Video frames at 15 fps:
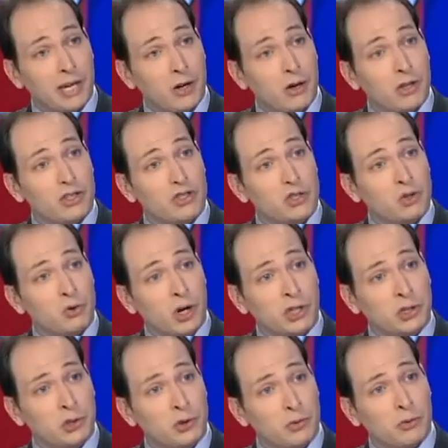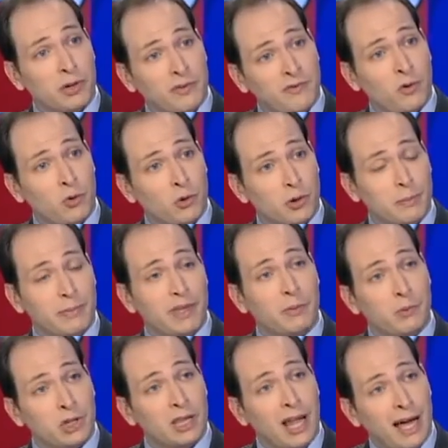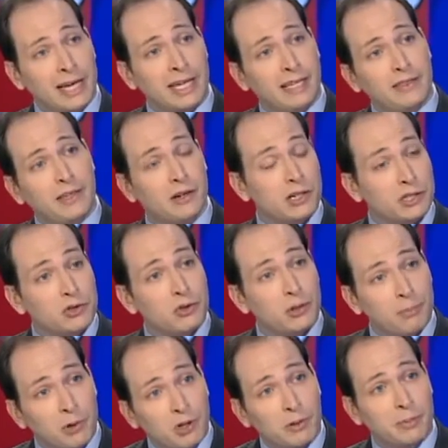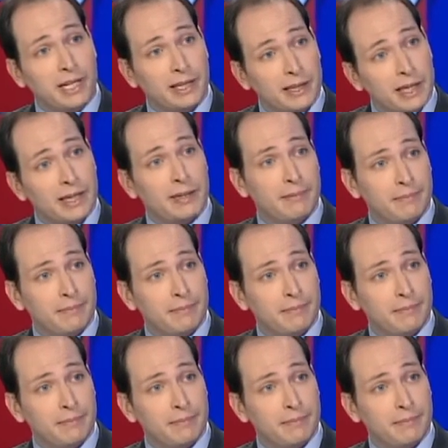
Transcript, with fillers: they call structural reform that will lock in their control permanently.